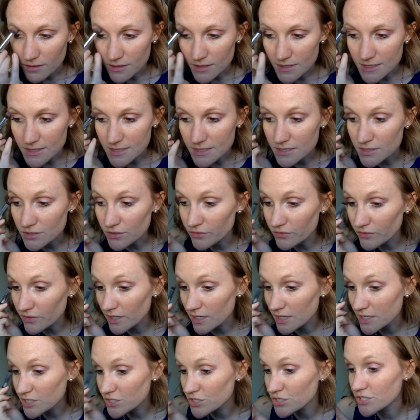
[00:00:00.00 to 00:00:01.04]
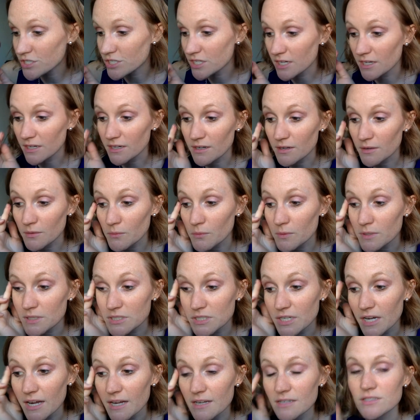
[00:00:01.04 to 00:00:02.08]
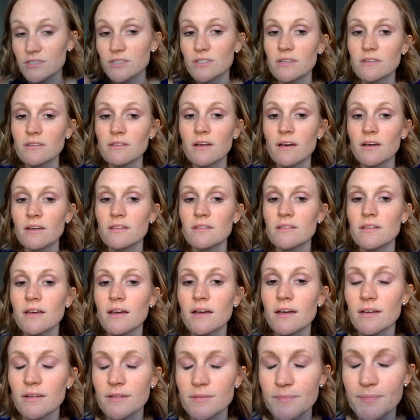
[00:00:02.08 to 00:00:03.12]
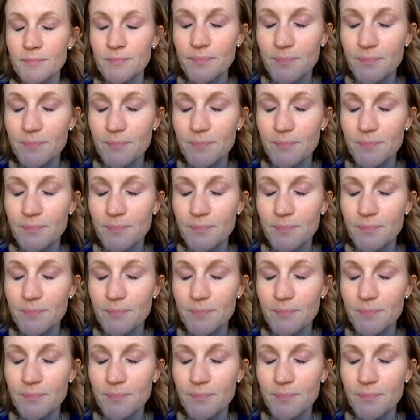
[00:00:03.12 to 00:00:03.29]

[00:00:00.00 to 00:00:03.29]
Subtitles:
it's still very sheer, which I actually like that.